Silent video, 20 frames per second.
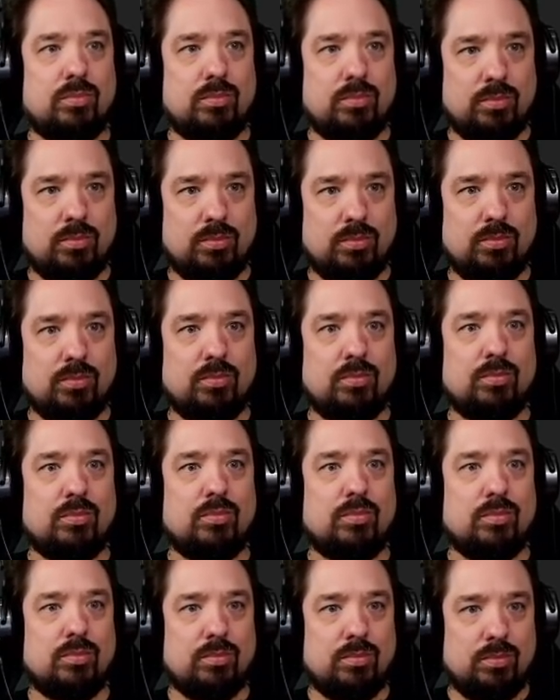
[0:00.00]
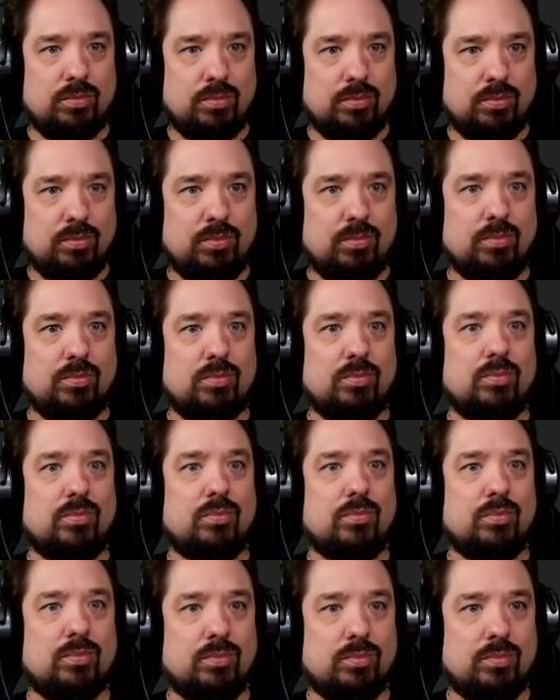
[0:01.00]

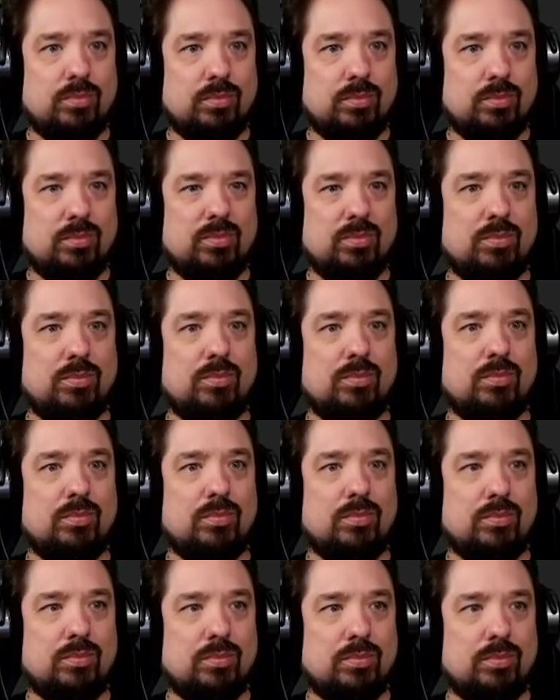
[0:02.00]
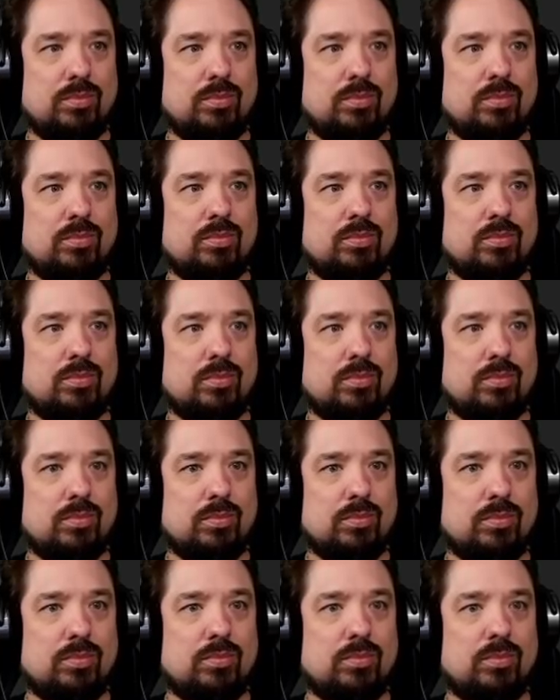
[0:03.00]

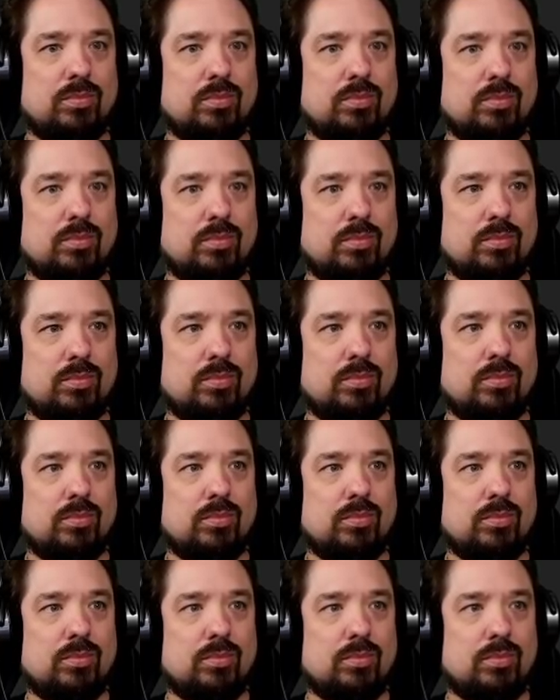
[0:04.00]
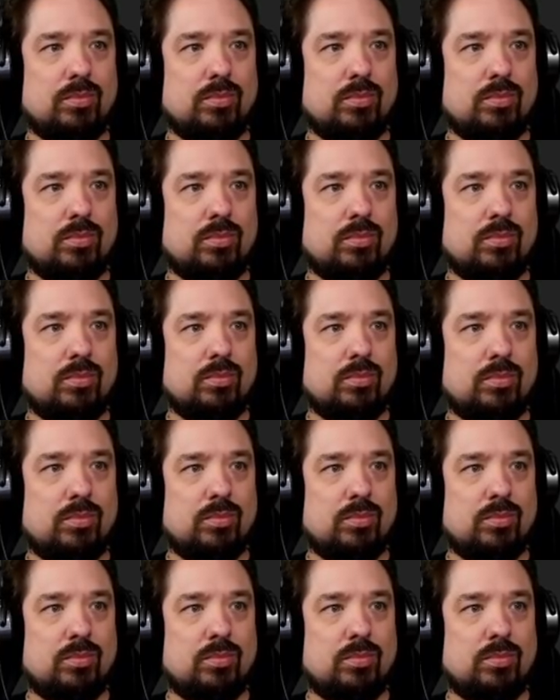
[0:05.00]

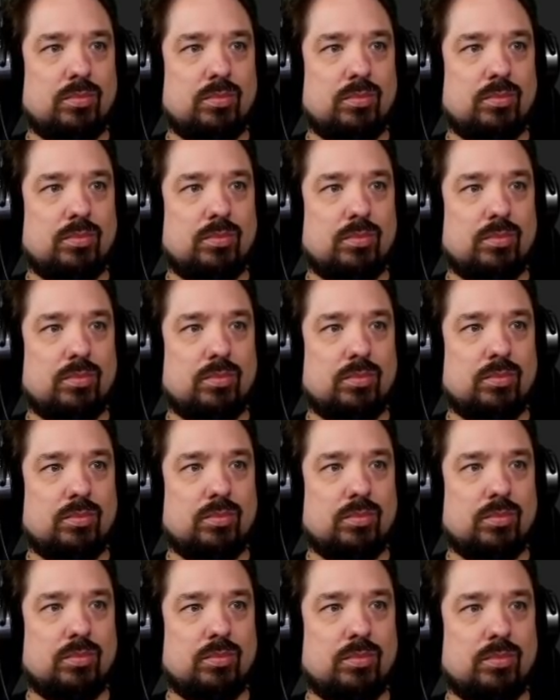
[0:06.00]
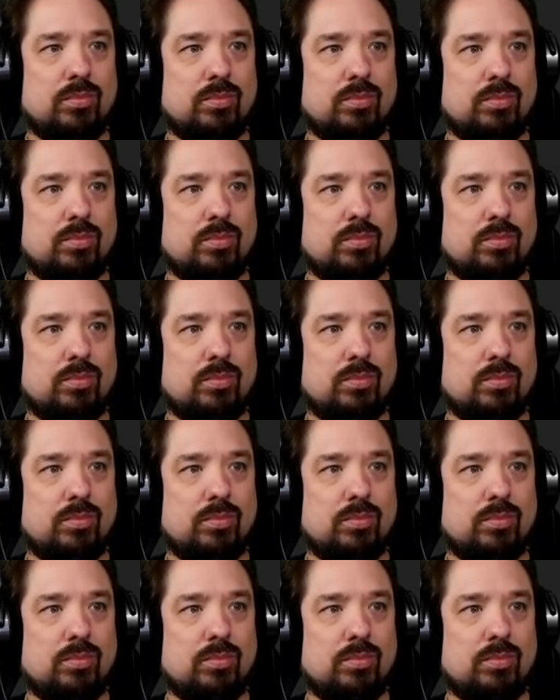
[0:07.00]
This person isn't speaking.